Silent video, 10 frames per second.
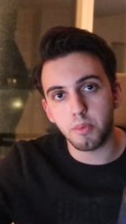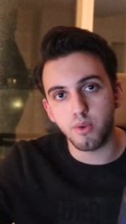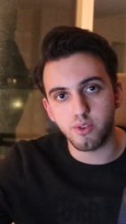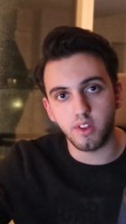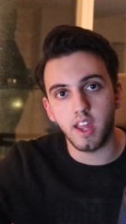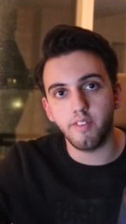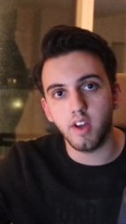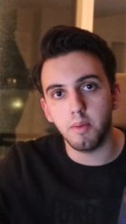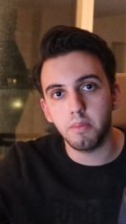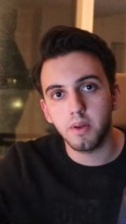person gave
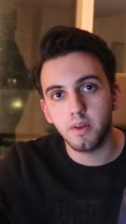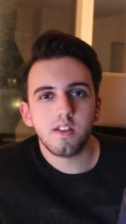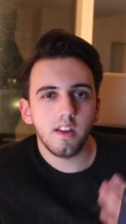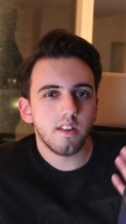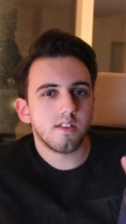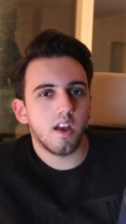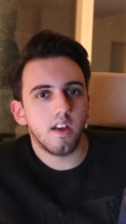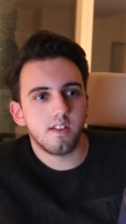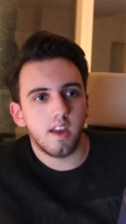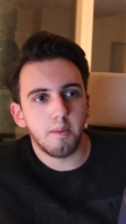up. See this
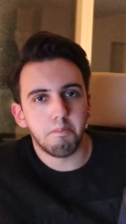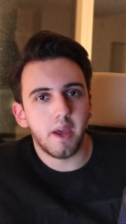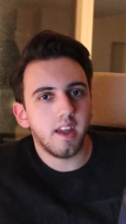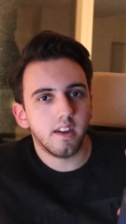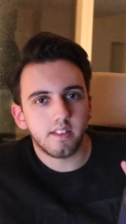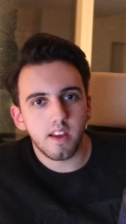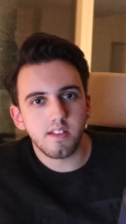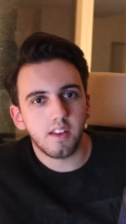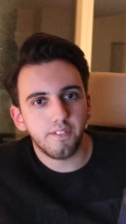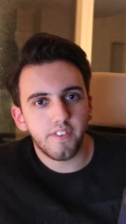as a beta
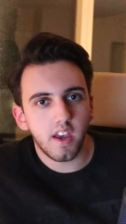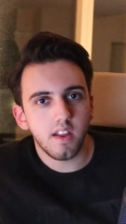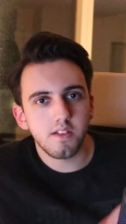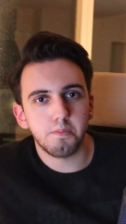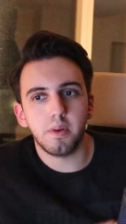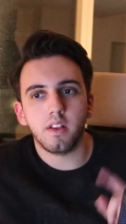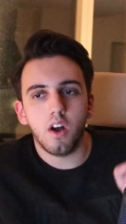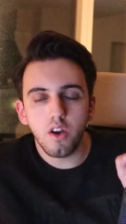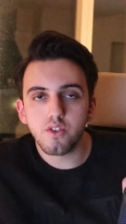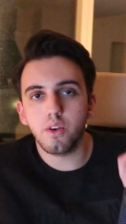testing phase, but
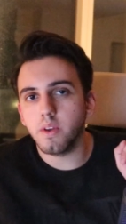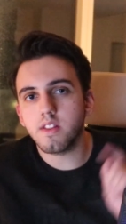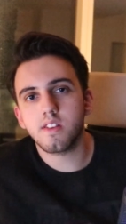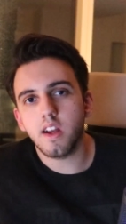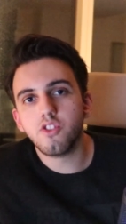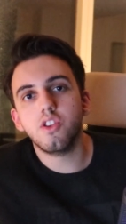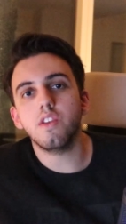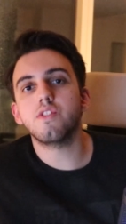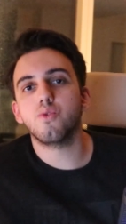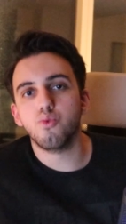also it's not
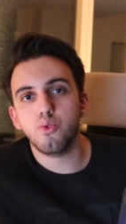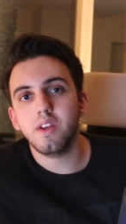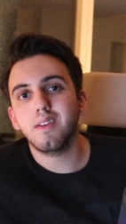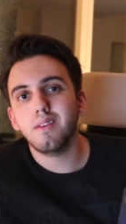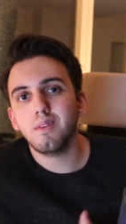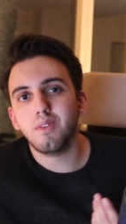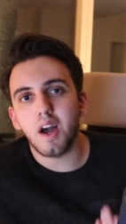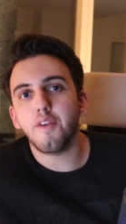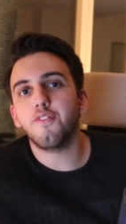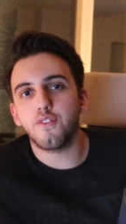just real
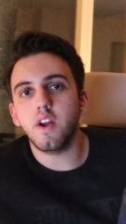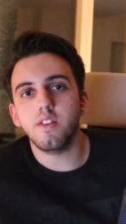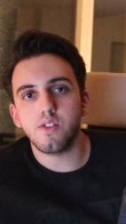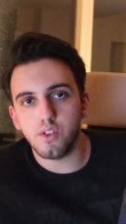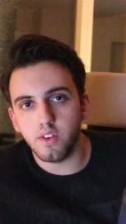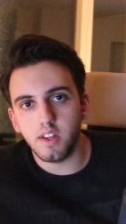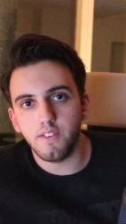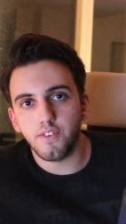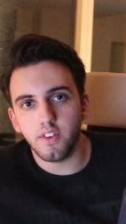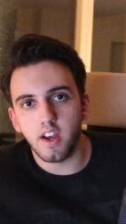life friends you
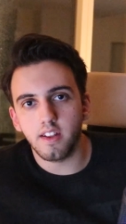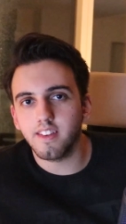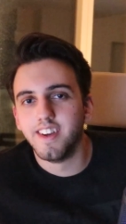need for that.